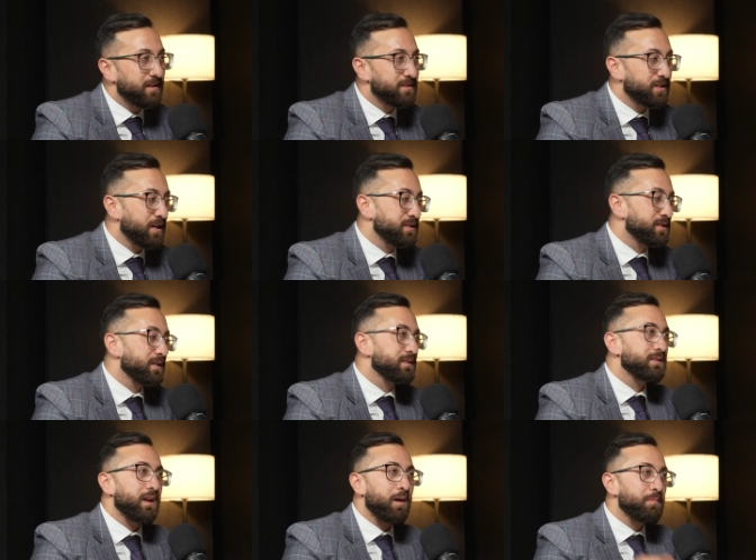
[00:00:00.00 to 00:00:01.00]
net changes
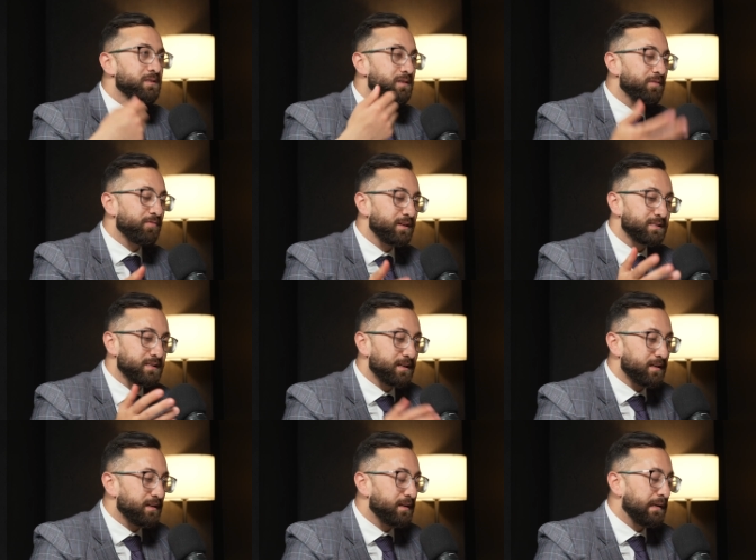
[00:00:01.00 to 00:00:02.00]
net, and how much yeah, you invested
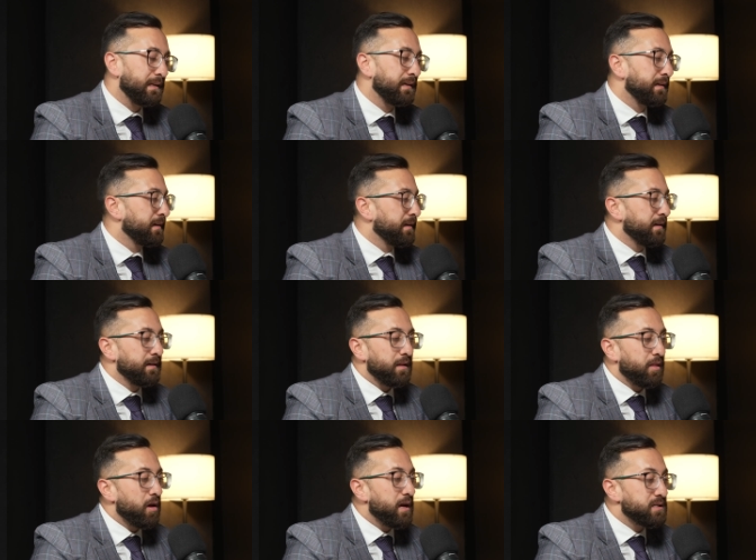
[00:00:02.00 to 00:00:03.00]
in, and
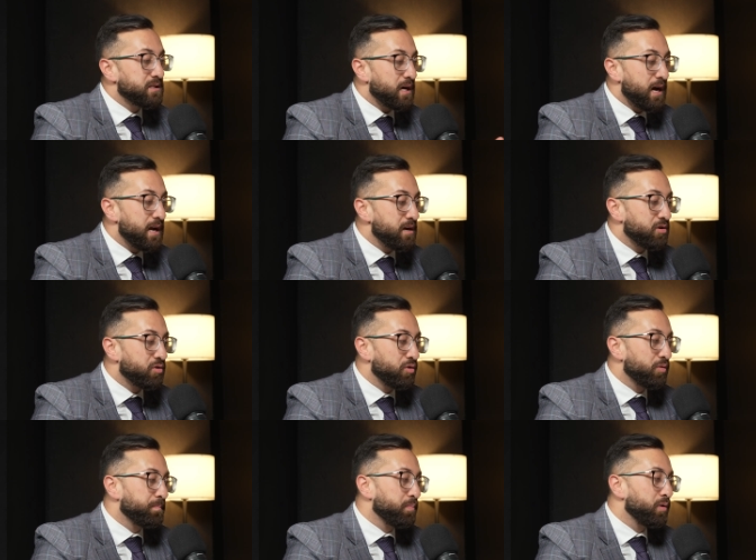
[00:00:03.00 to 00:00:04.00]
the entire
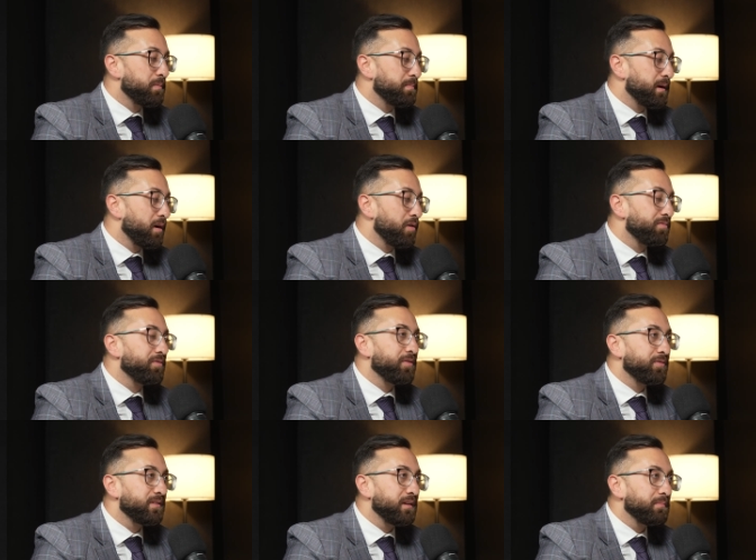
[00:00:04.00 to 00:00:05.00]
group would be over
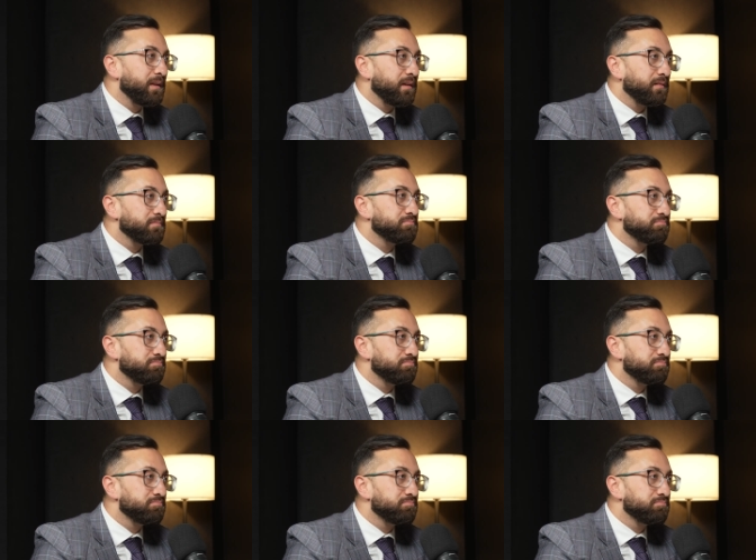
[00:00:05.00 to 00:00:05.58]
fifteen million.